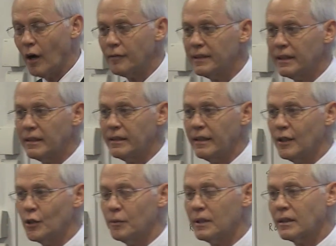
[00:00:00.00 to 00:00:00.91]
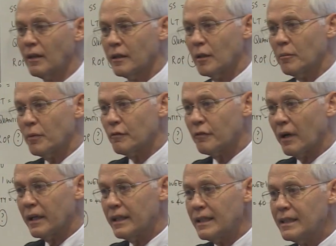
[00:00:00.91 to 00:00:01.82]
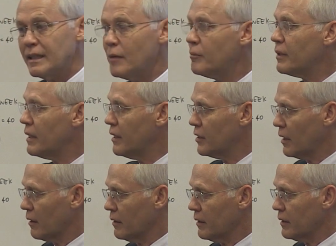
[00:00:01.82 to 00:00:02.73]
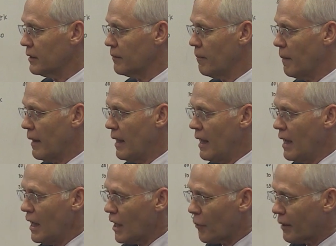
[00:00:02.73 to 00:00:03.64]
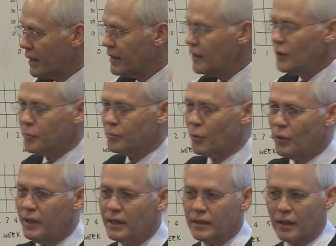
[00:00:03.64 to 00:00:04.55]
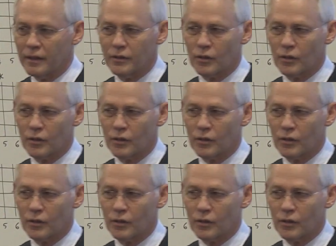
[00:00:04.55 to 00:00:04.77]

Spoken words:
after the tents, we started providing temporary shelters. And what I did this morning is I